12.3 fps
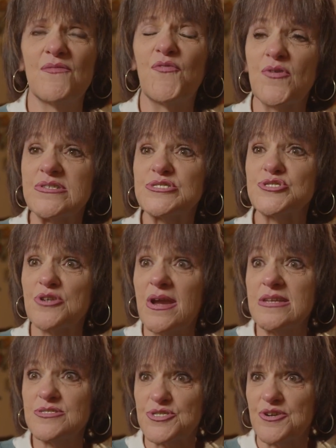For a
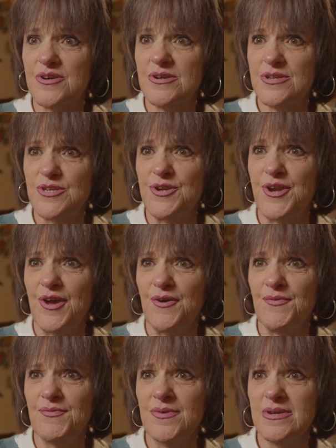stranger, you
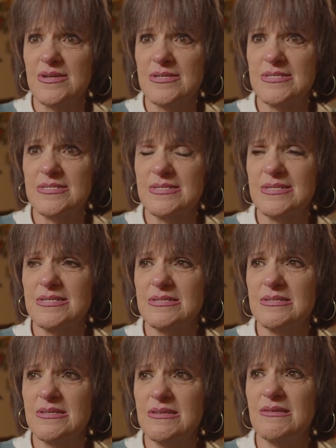know,
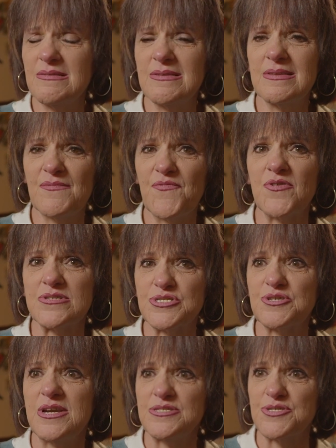for a
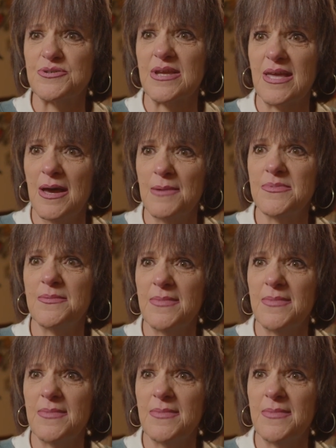stranger to come to